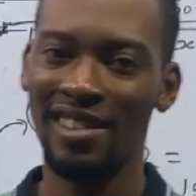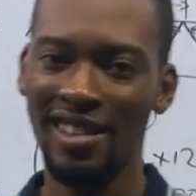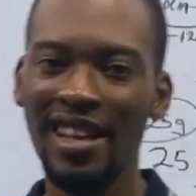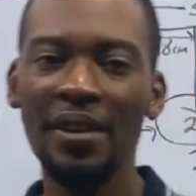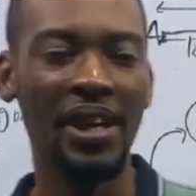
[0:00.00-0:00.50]

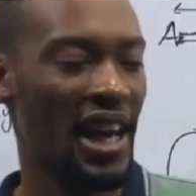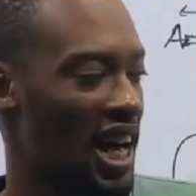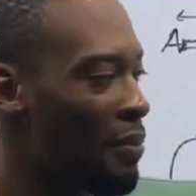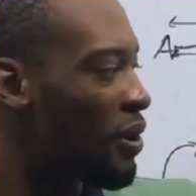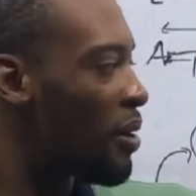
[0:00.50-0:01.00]
Get the
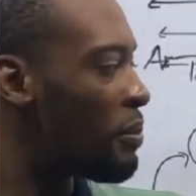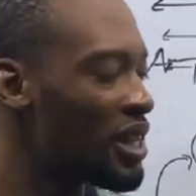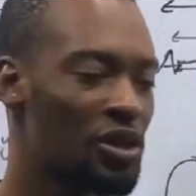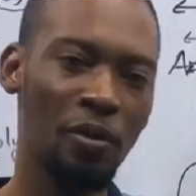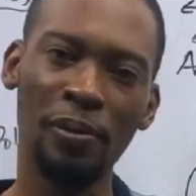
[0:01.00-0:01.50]
app,
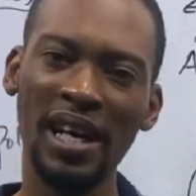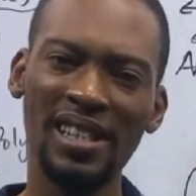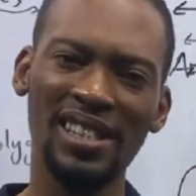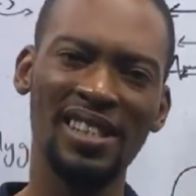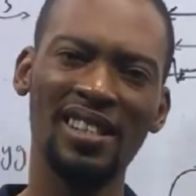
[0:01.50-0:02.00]
begin to
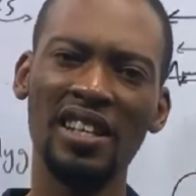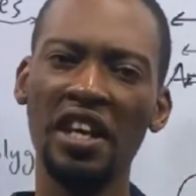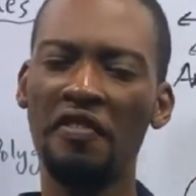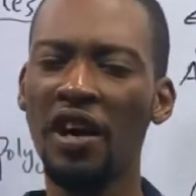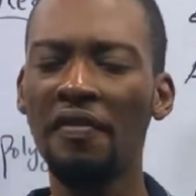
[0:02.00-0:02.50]
practice.
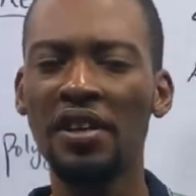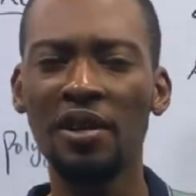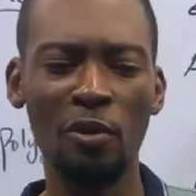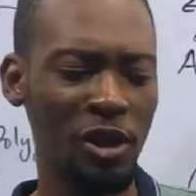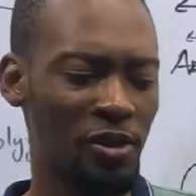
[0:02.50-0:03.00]
If you have any
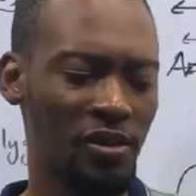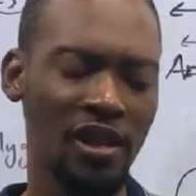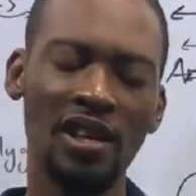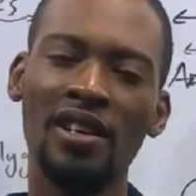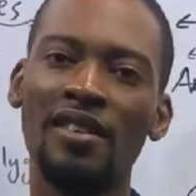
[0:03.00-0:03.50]
question,
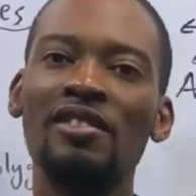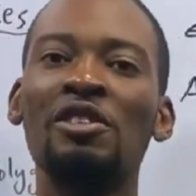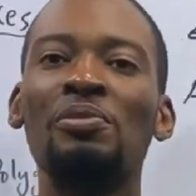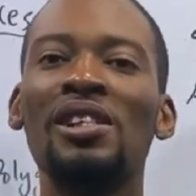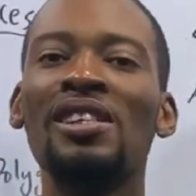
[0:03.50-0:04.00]

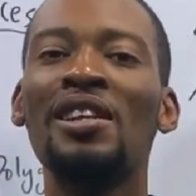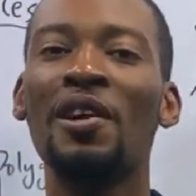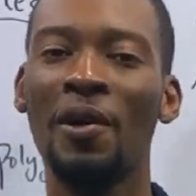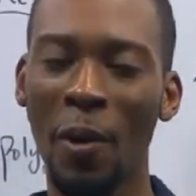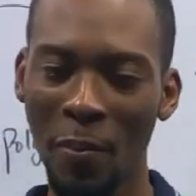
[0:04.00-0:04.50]
reach me
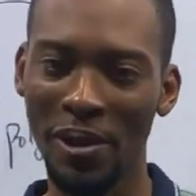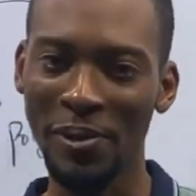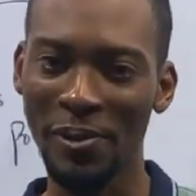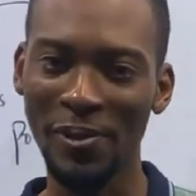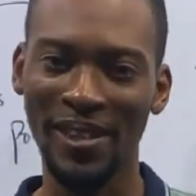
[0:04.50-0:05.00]
on my
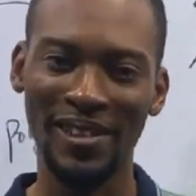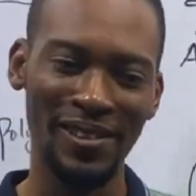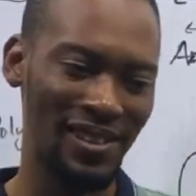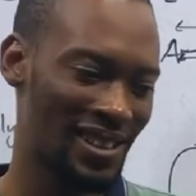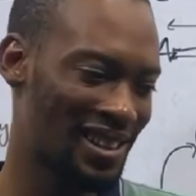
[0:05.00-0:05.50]
social
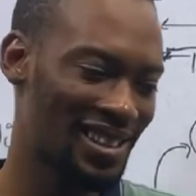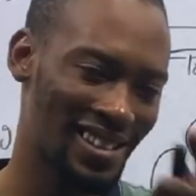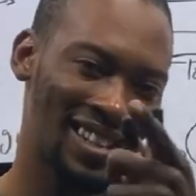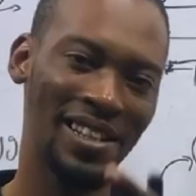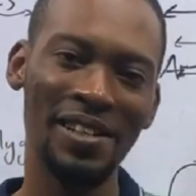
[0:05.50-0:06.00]
handles.
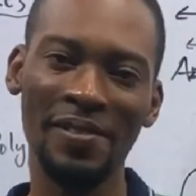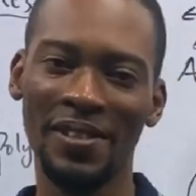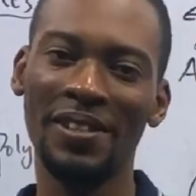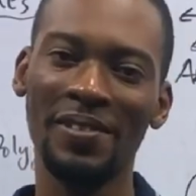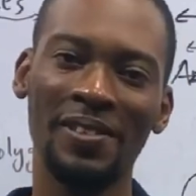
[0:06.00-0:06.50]
Take care of yourself.